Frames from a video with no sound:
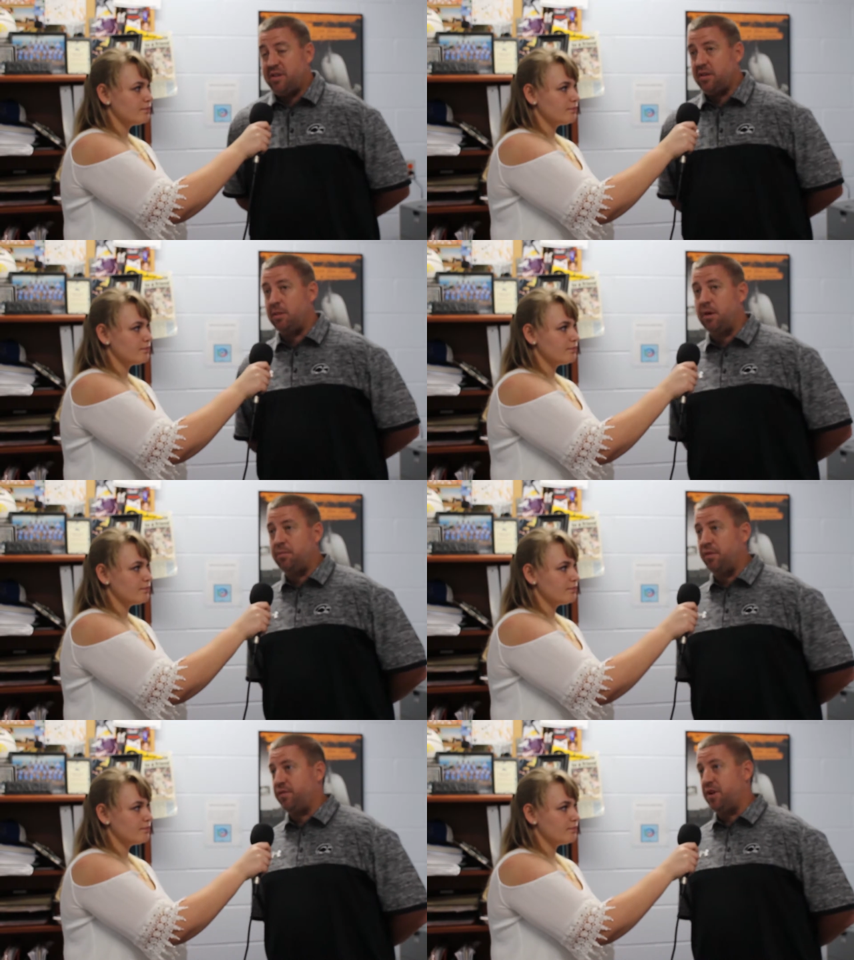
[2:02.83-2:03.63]
Speaker 1: slip up
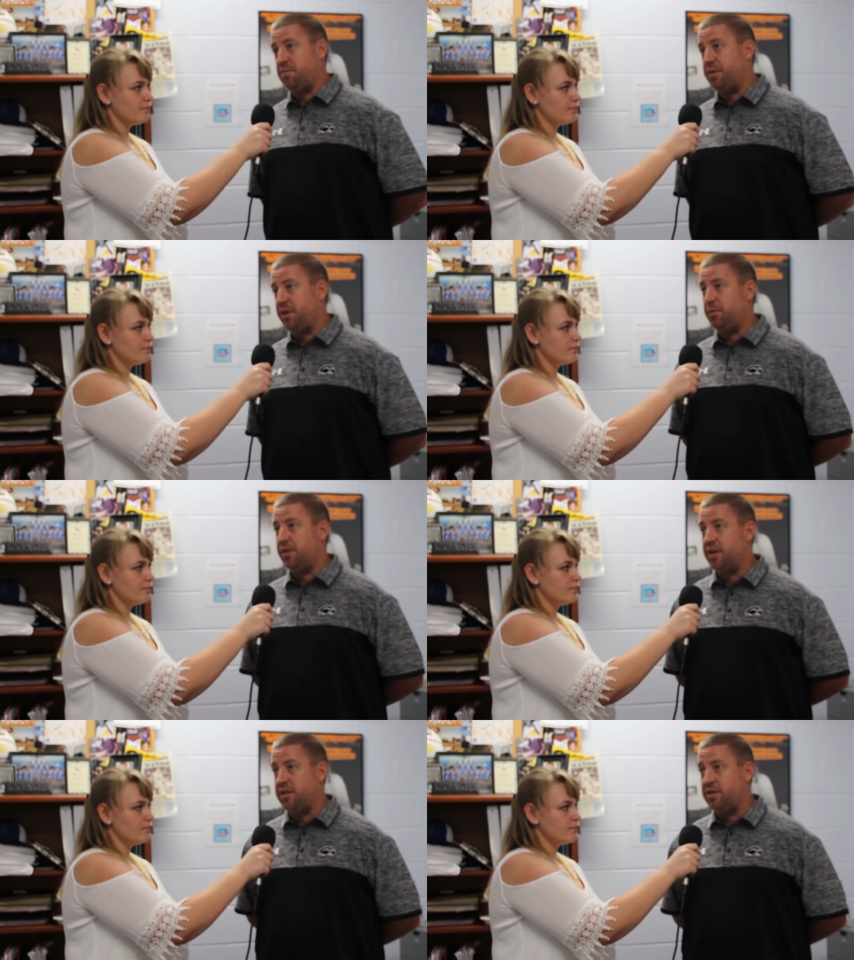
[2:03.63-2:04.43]
your freshman year
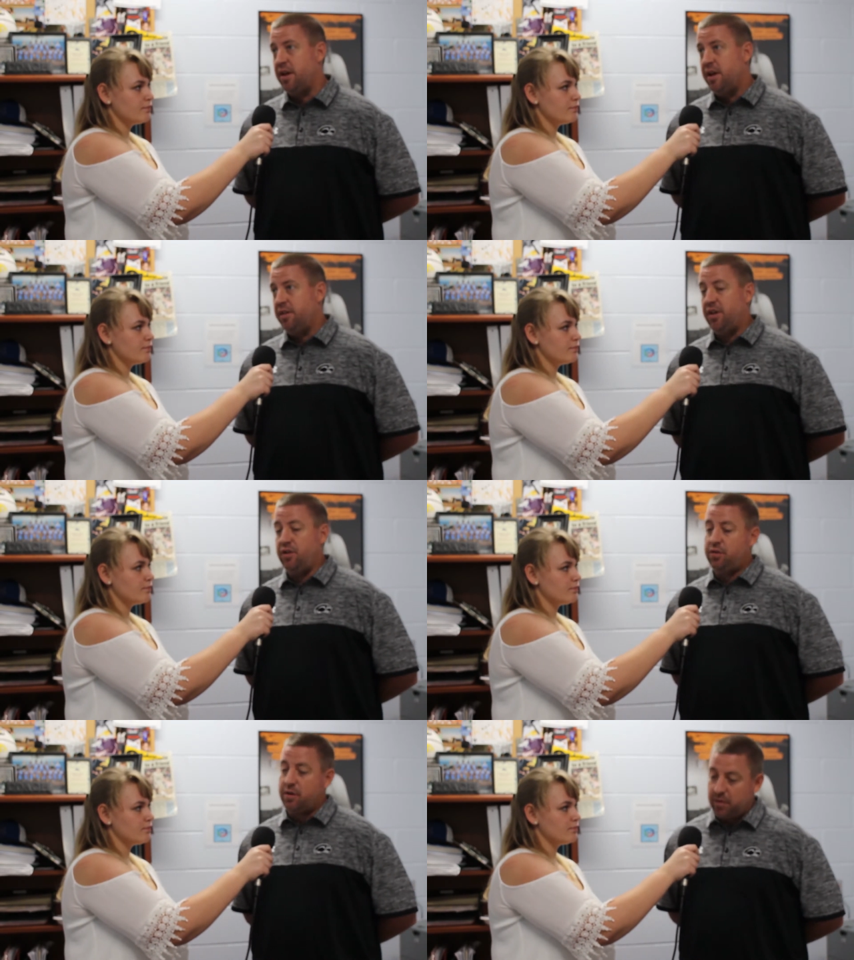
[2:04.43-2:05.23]
because then
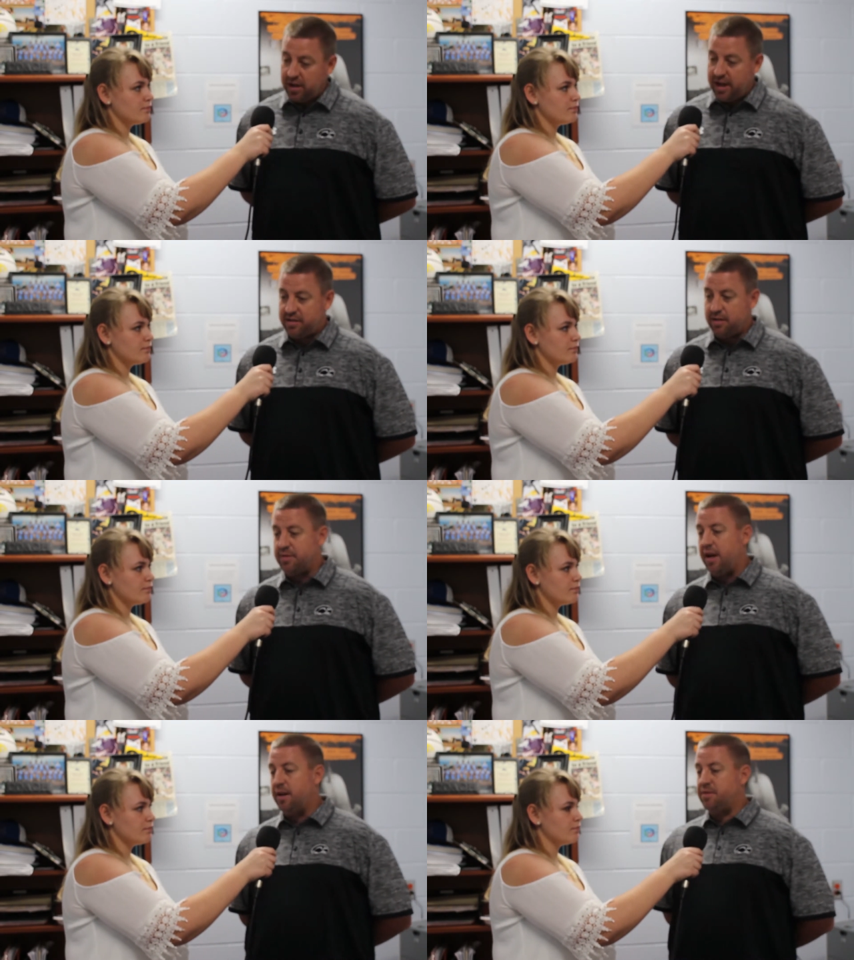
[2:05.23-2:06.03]
you can relate
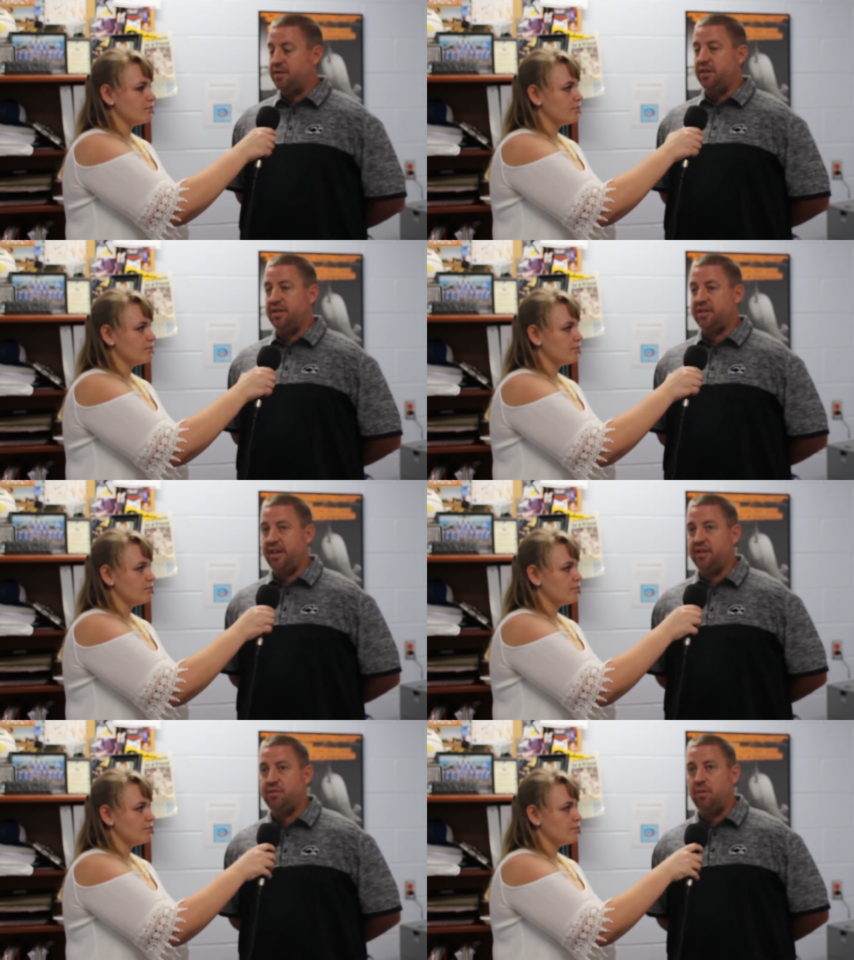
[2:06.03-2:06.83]
sometimes to these
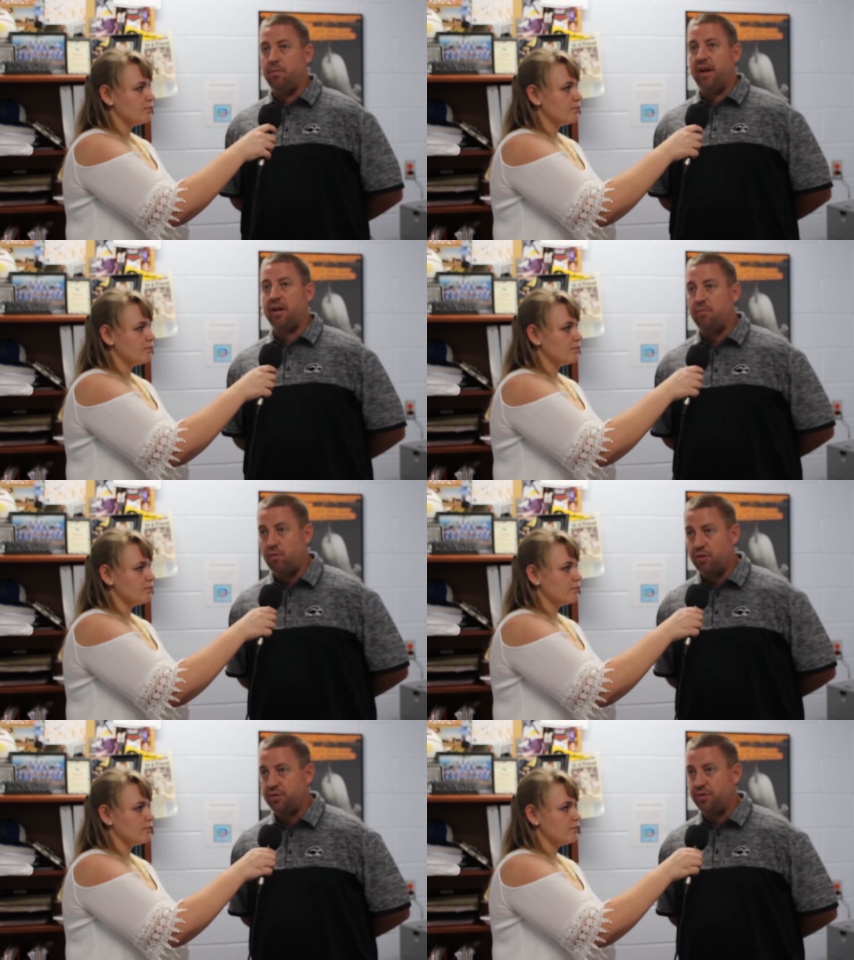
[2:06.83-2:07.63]
kids who are making
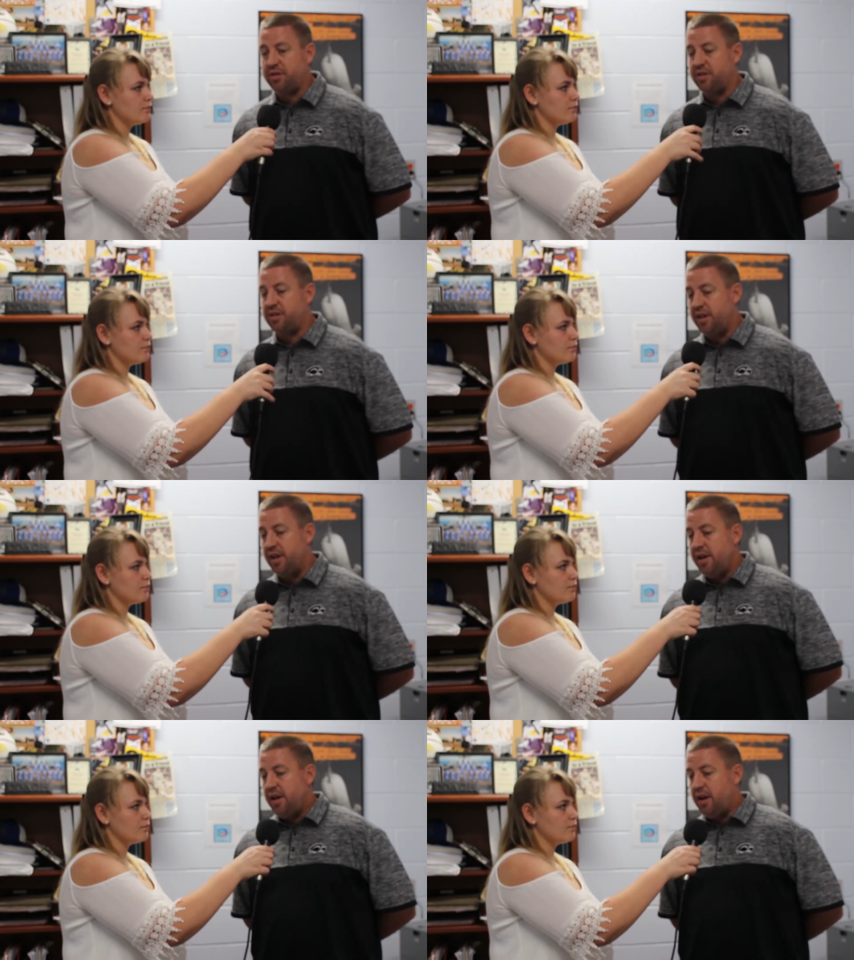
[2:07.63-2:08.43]
poor choices
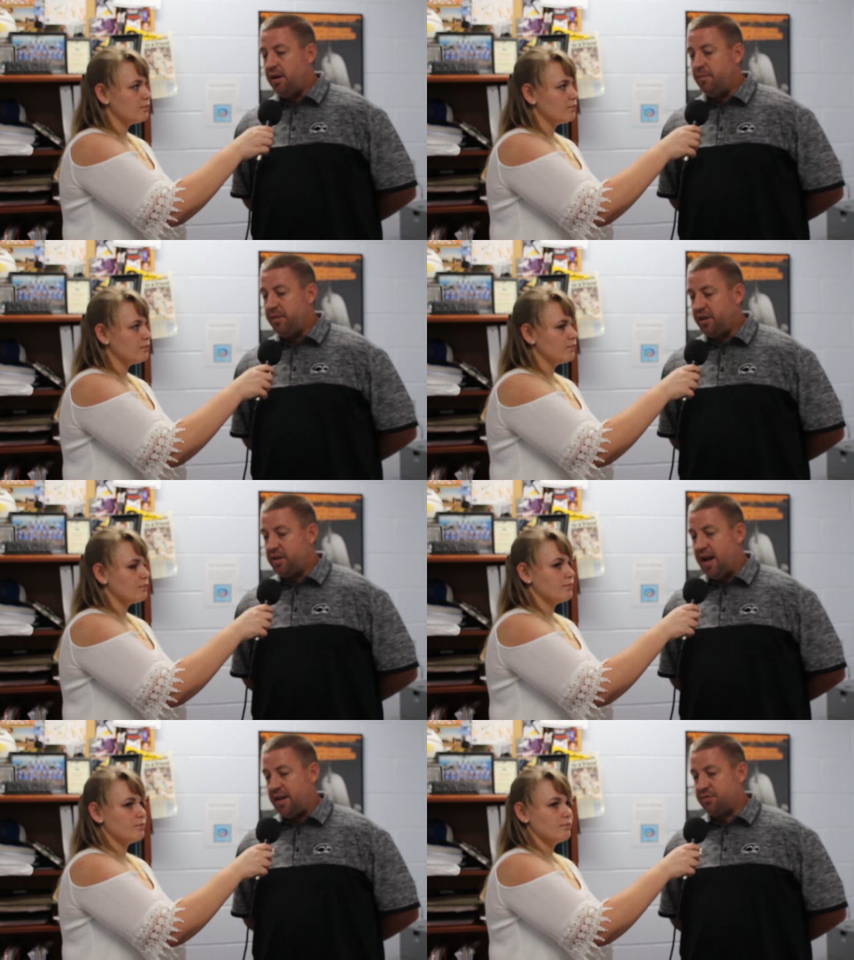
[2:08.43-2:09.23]
um, in the
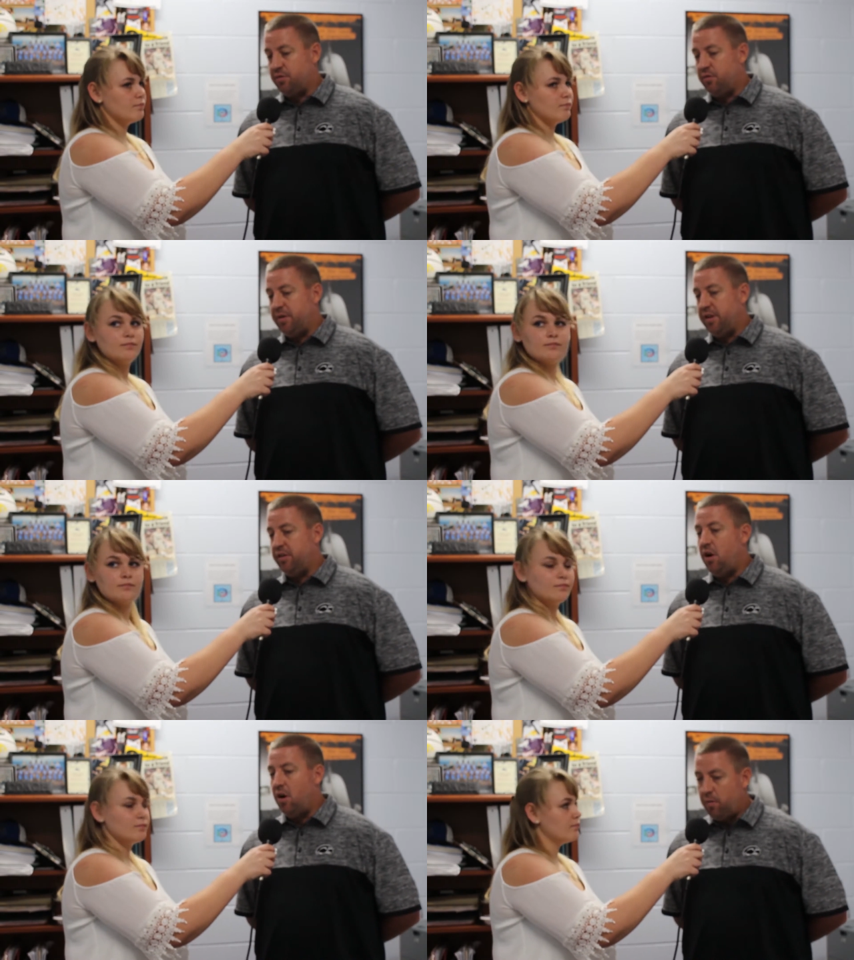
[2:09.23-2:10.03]
classroom and in
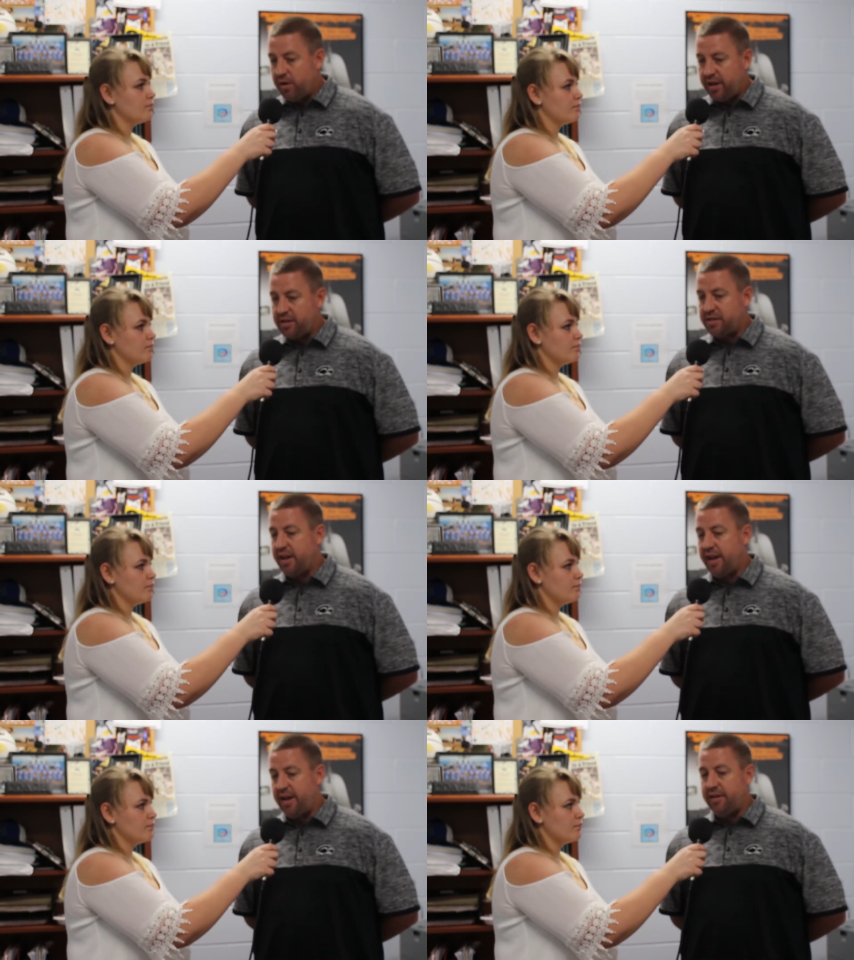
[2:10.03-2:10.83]
the hallways
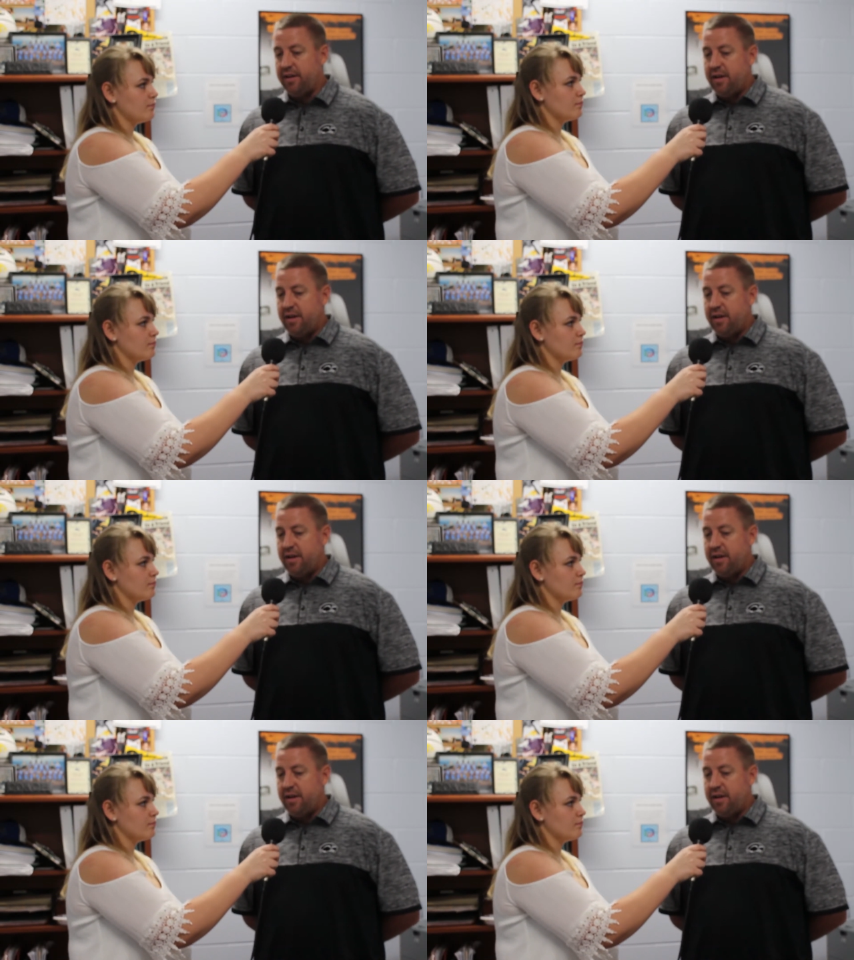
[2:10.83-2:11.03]
and